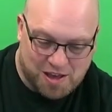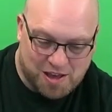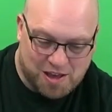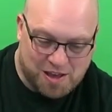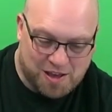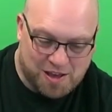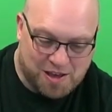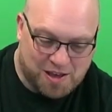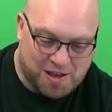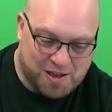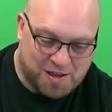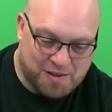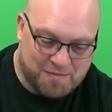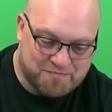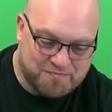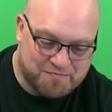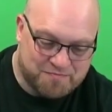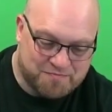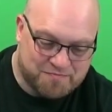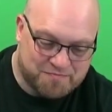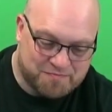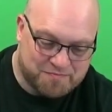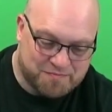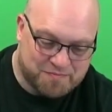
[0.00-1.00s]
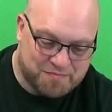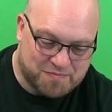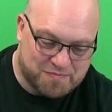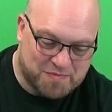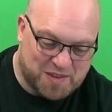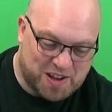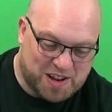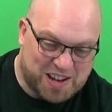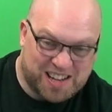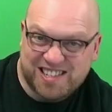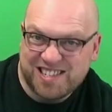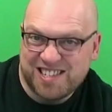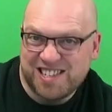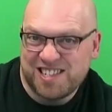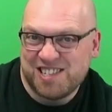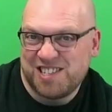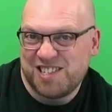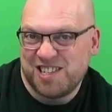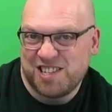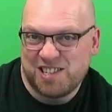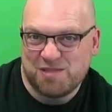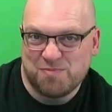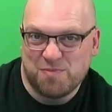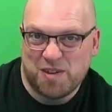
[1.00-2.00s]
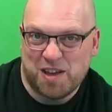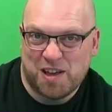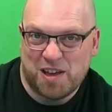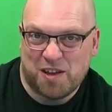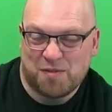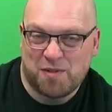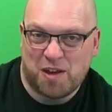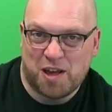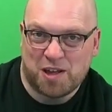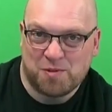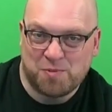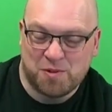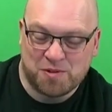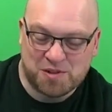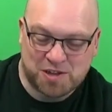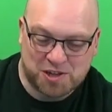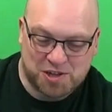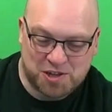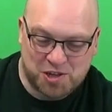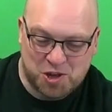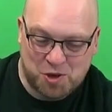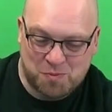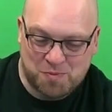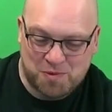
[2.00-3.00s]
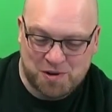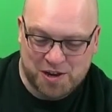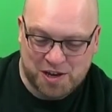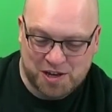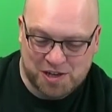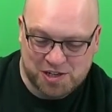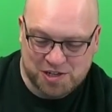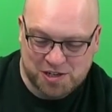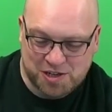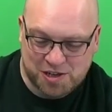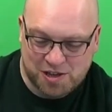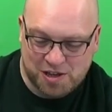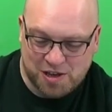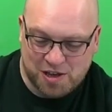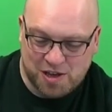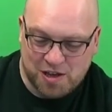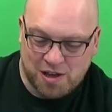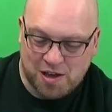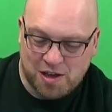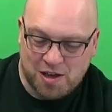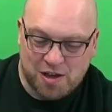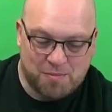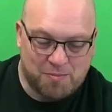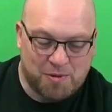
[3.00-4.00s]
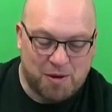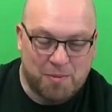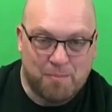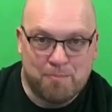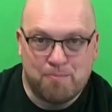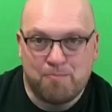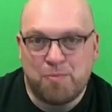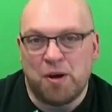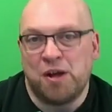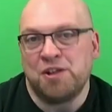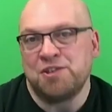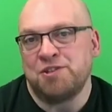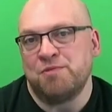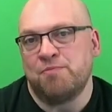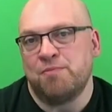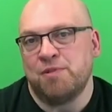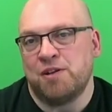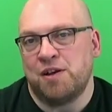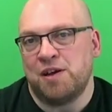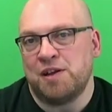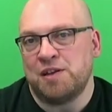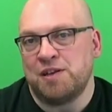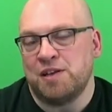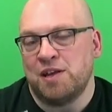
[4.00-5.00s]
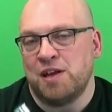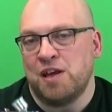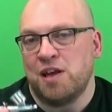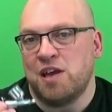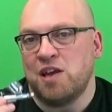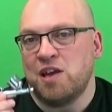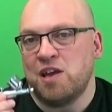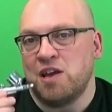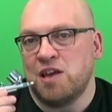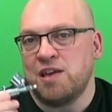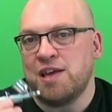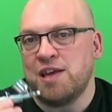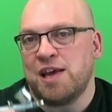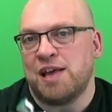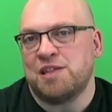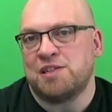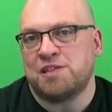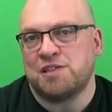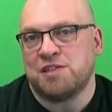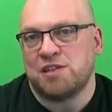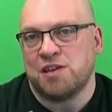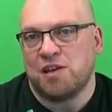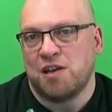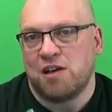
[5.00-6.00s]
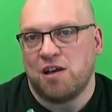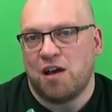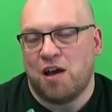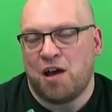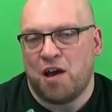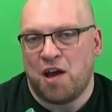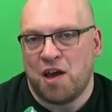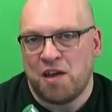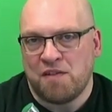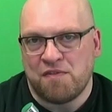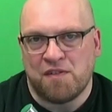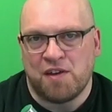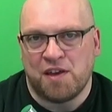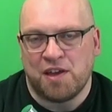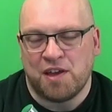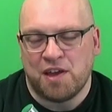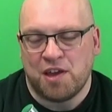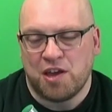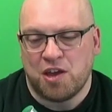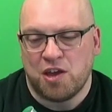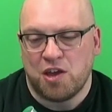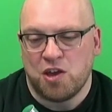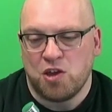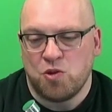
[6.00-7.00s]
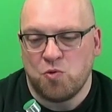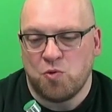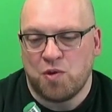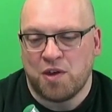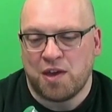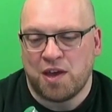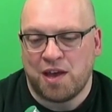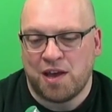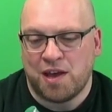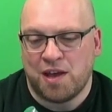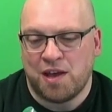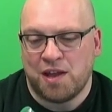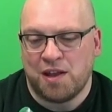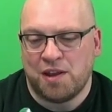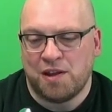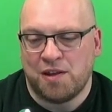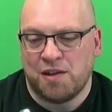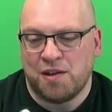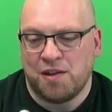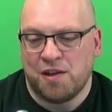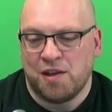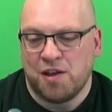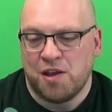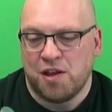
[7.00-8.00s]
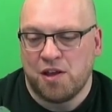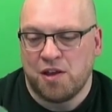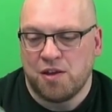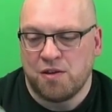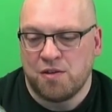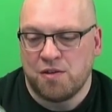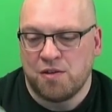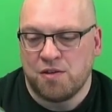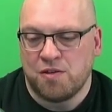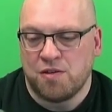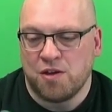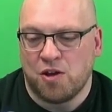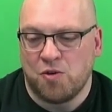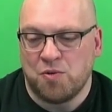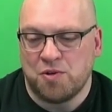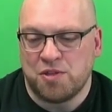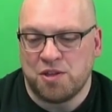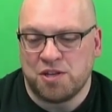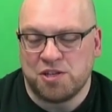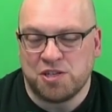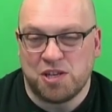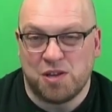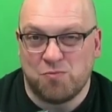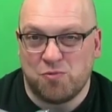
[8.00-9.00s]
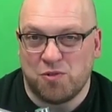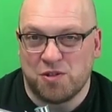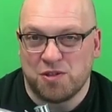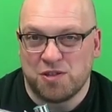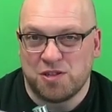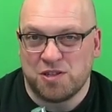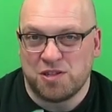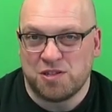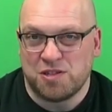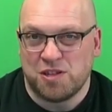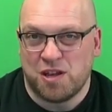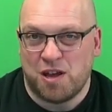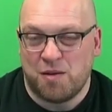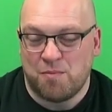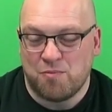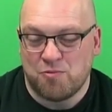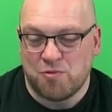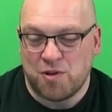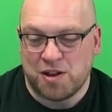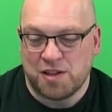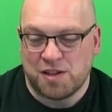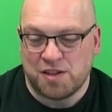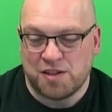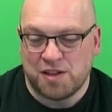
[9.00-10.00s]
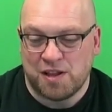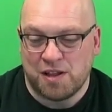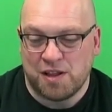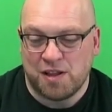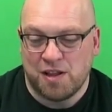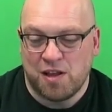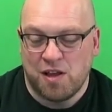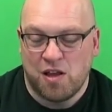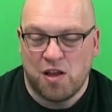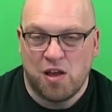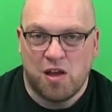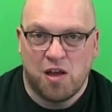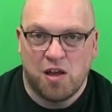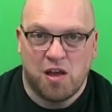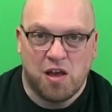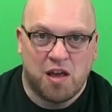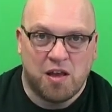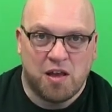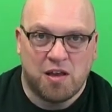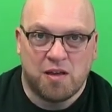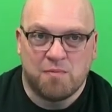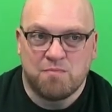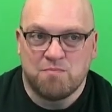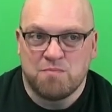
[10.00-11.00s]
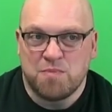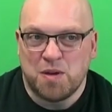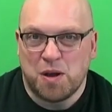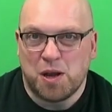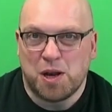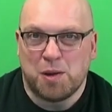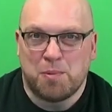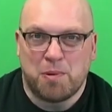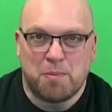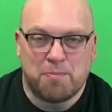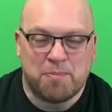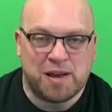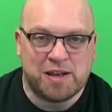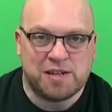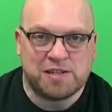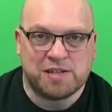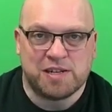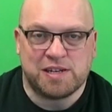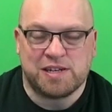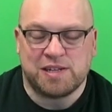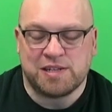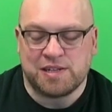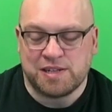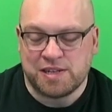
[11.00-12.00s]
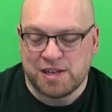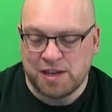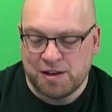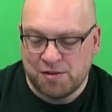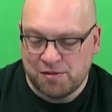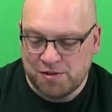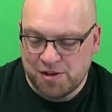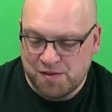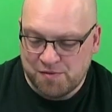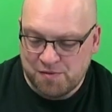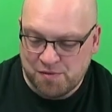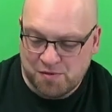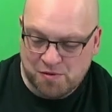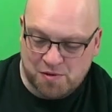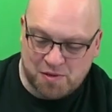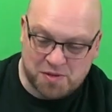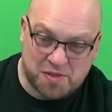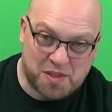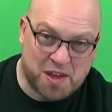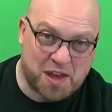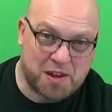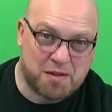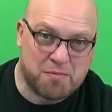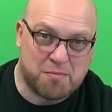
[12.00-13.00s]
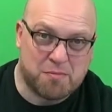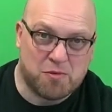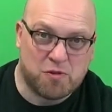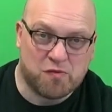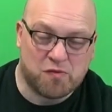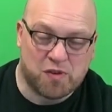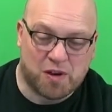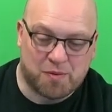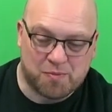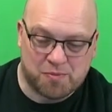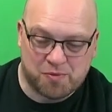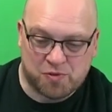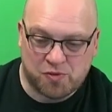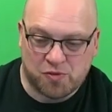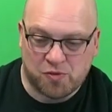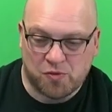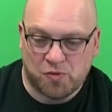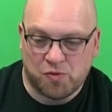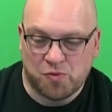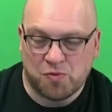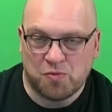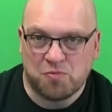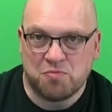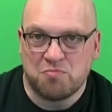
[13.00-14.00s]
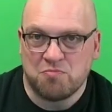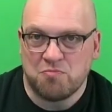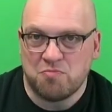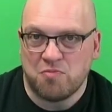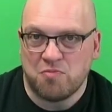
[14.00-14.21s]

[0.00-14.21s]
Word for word: and that's just me. I suppose that's human nature. But bottom line, yes, I think you can go with a cheap one to start practicing, build up a basic skill level, then move up to